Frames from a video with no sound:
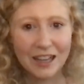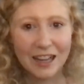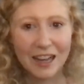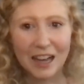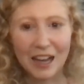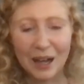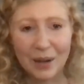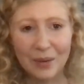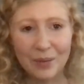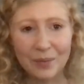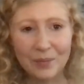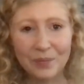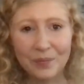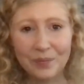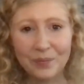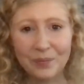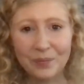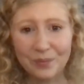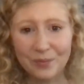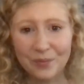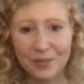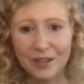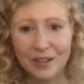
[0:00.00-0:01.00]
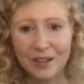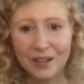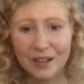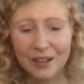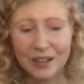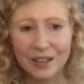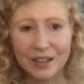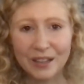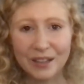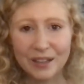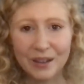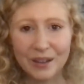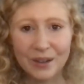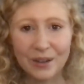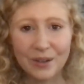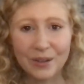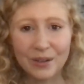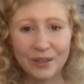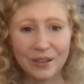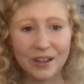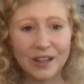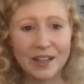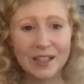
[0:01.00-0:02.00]
um, you
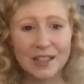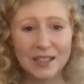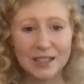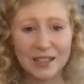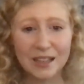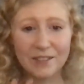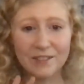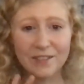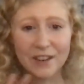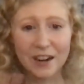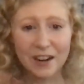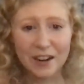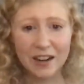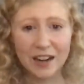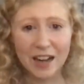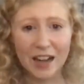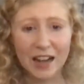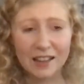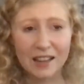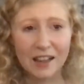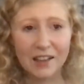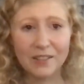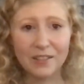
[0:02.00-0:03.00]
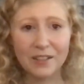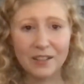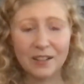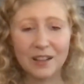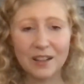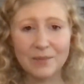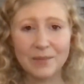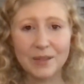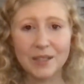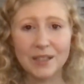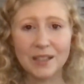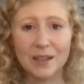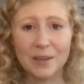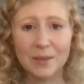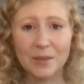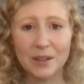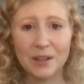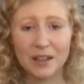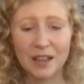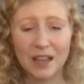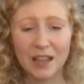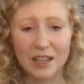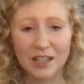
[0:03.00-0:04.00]
know, there is a very high level of
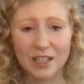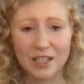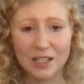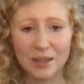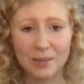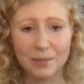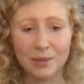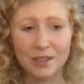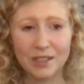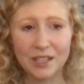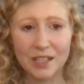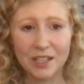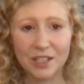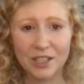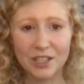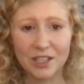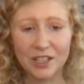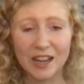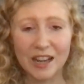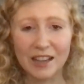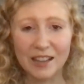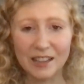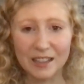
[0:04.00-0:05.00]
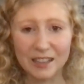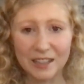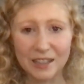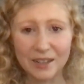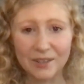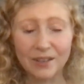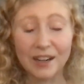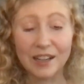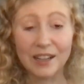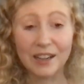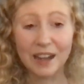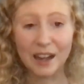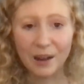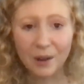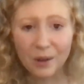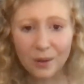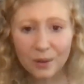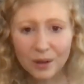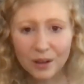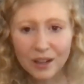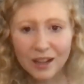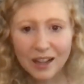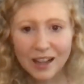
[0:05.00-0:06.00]
miscommunication potentiality right
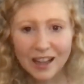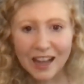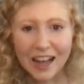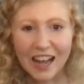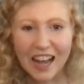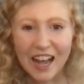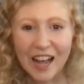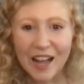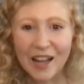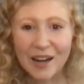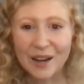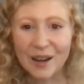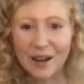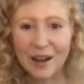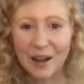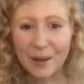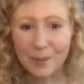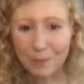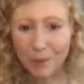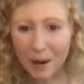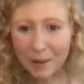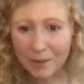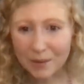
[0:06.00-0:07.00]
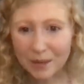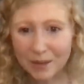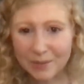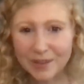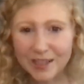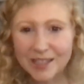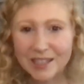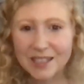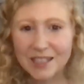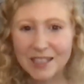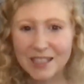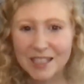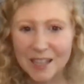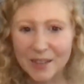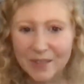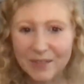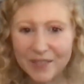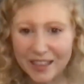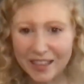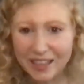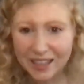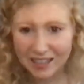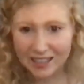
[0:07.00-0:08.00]
now. And probably means there's
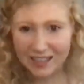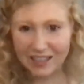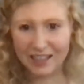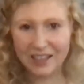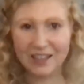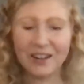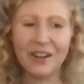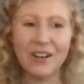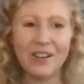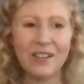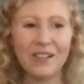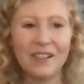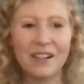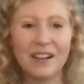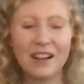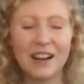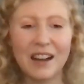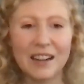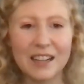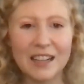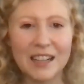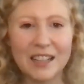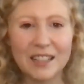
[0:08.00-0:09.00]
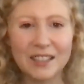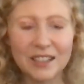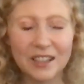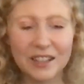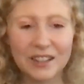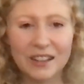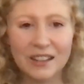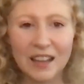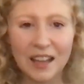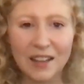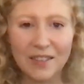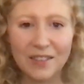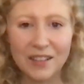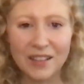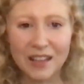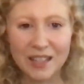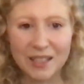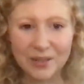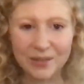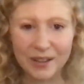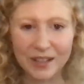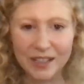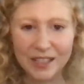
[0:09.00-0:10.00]
something, you know, on an internal level
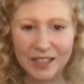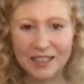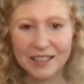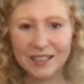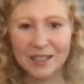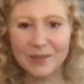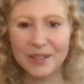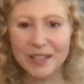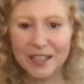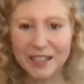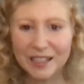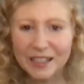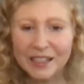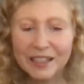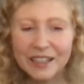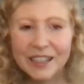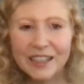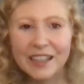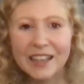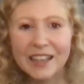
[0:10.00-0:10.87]
that's wanting to be